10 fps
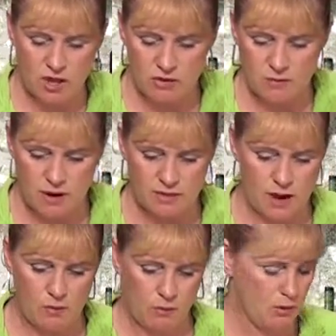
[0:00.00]
other right
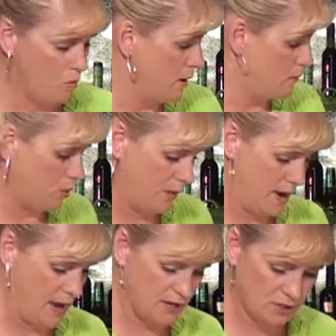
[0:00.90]
there. We'll put one more
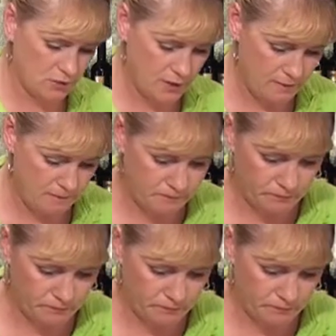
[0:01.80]
right next to it.